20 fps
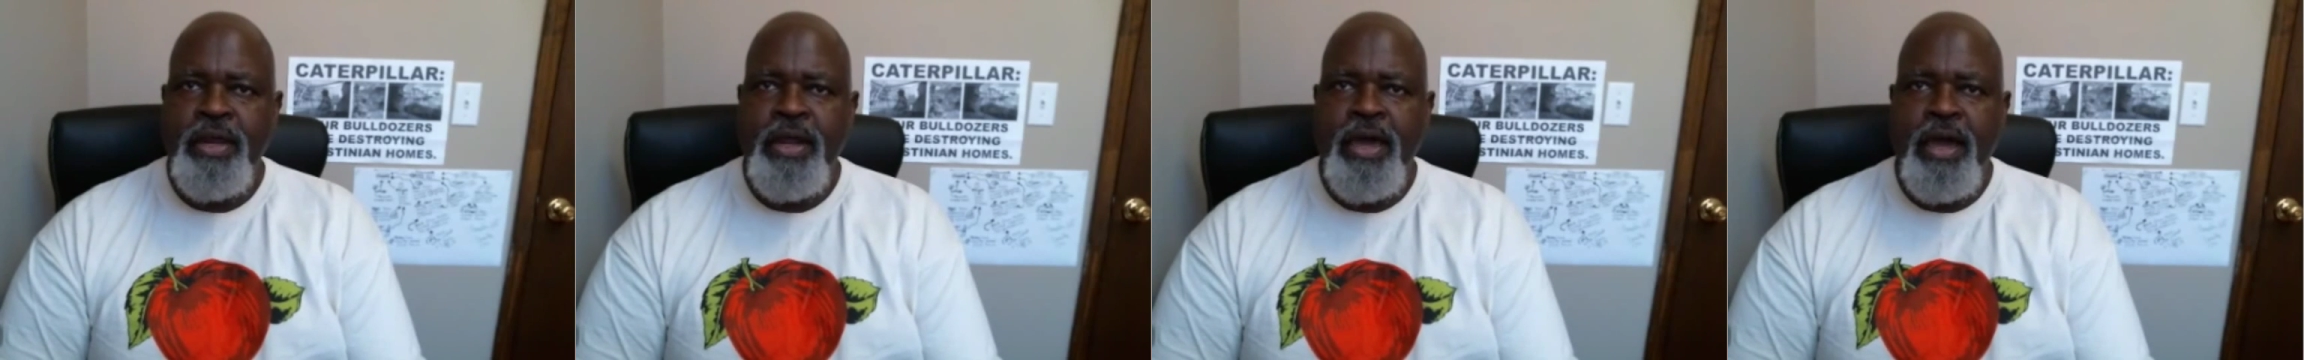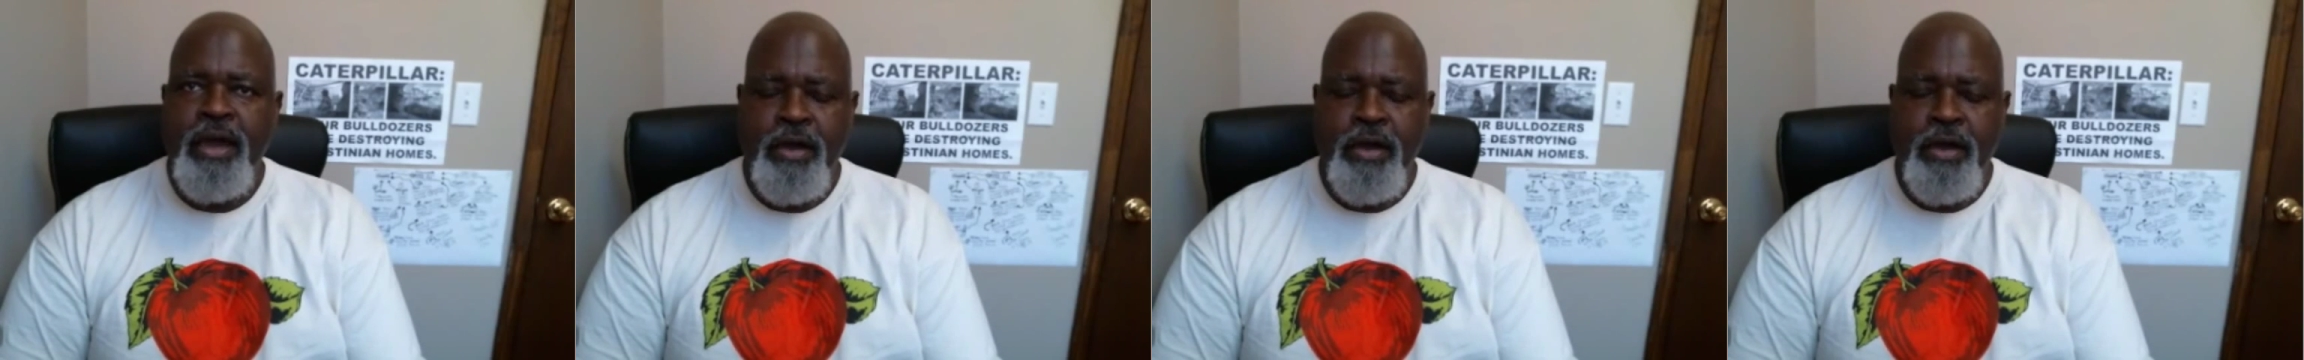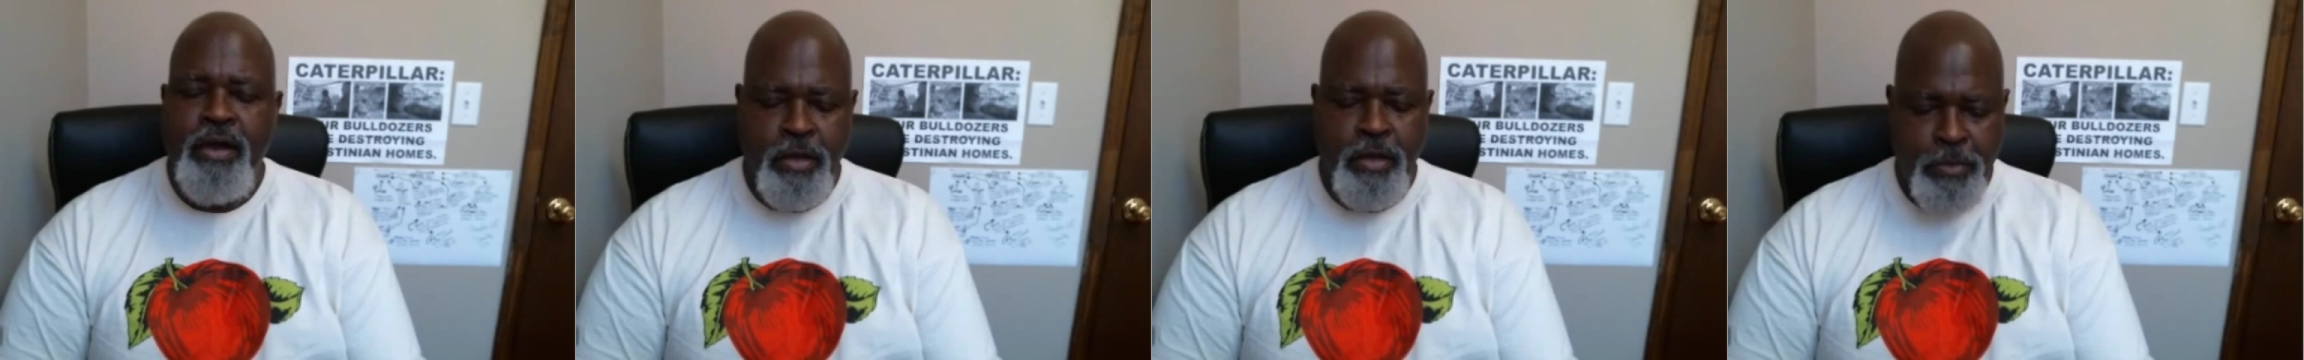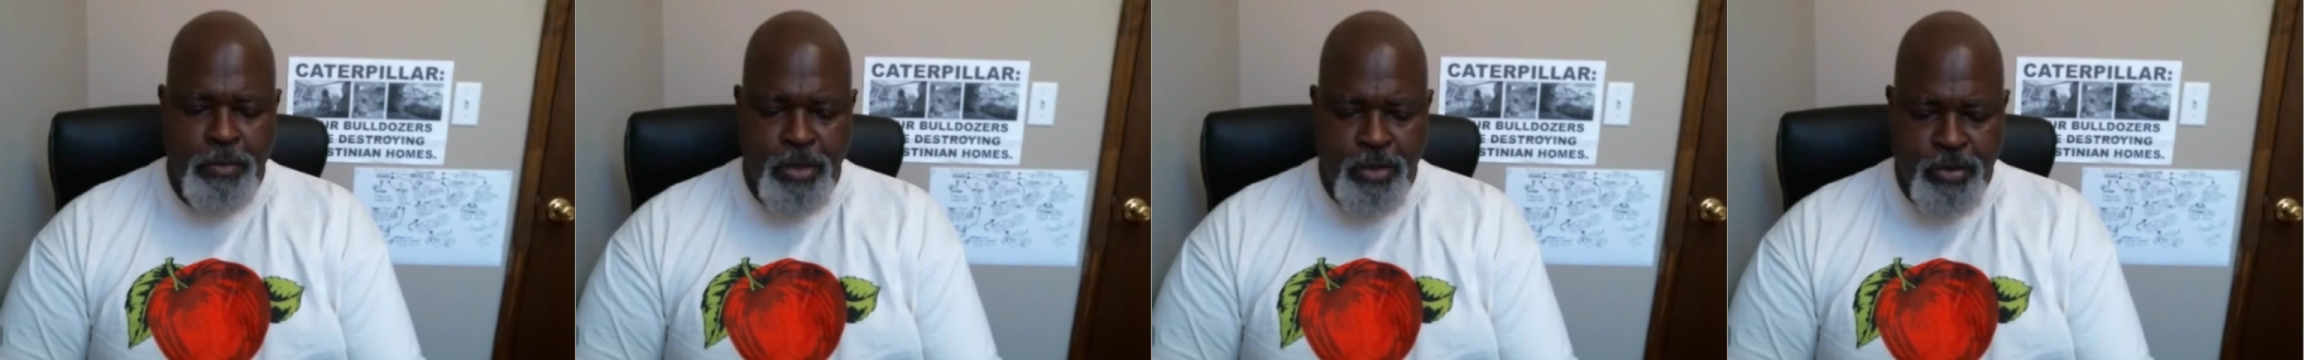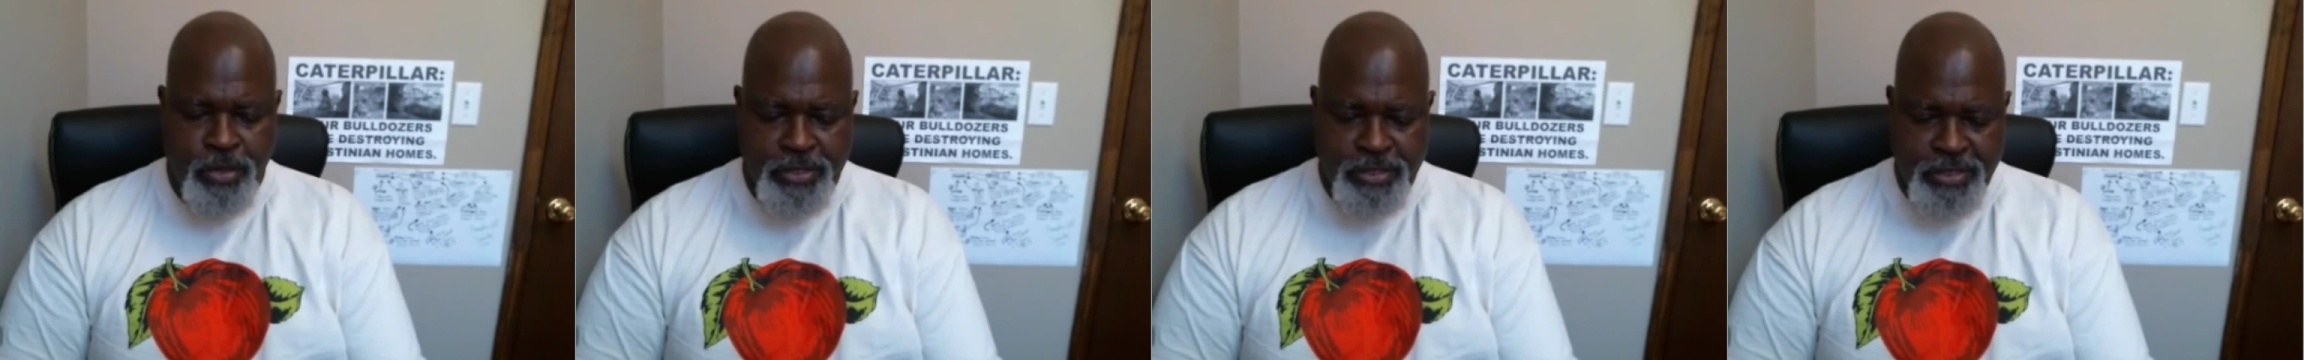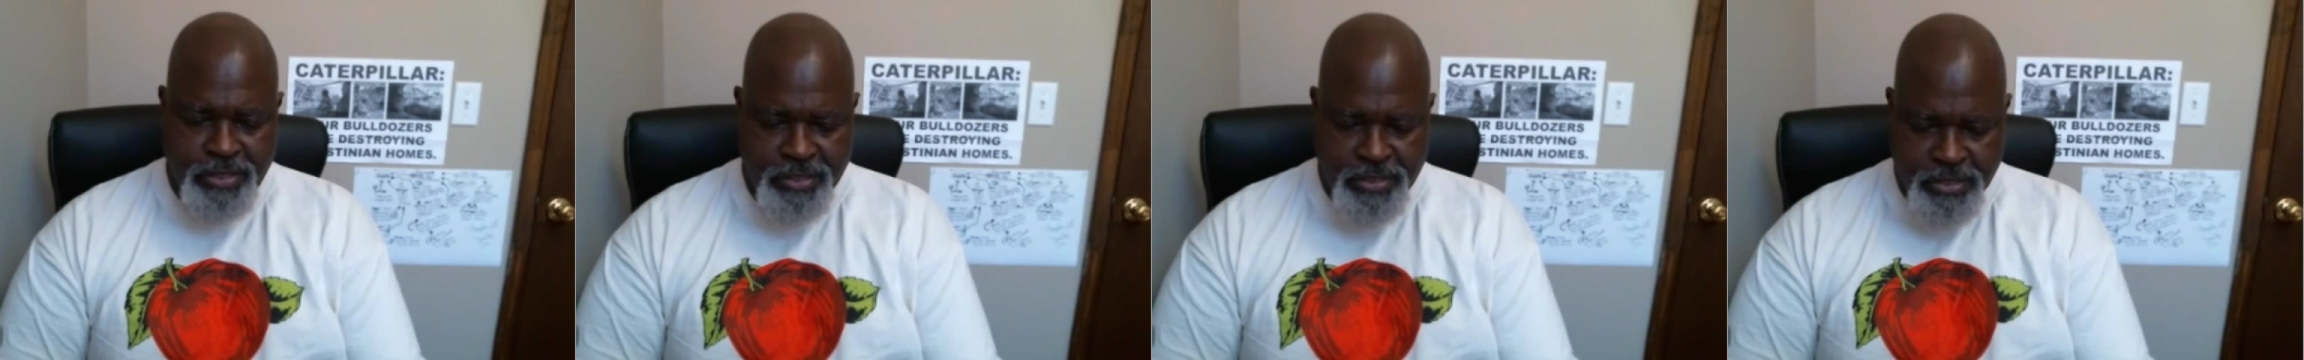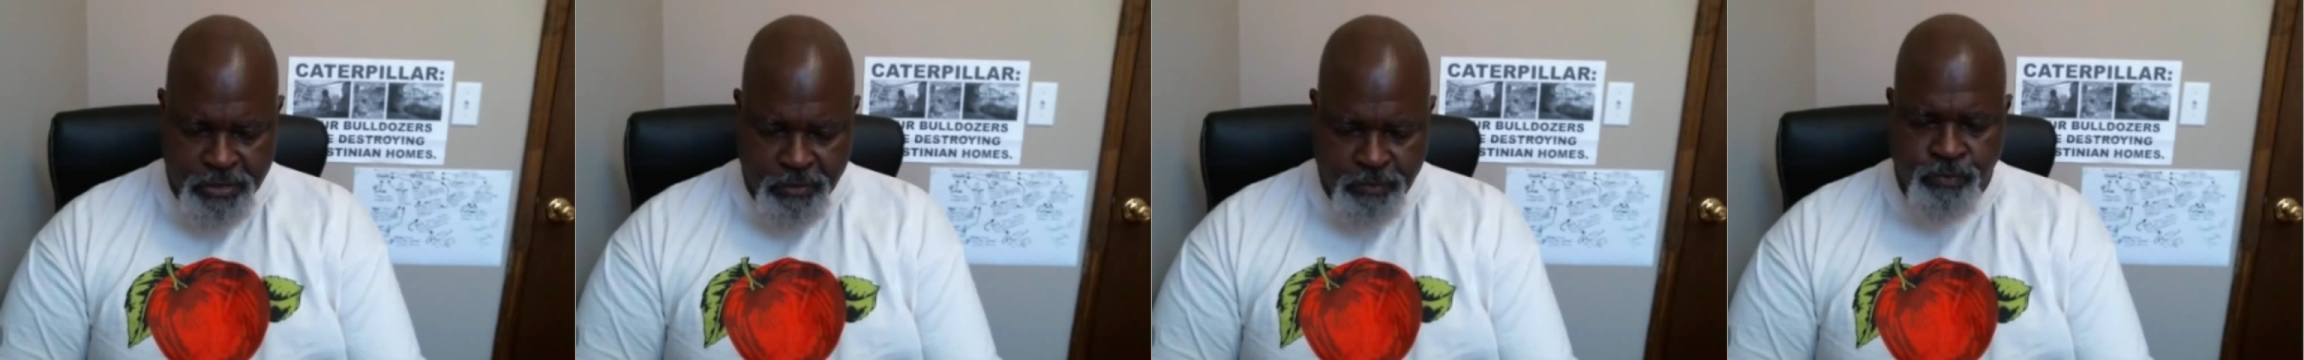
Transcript: in our communities,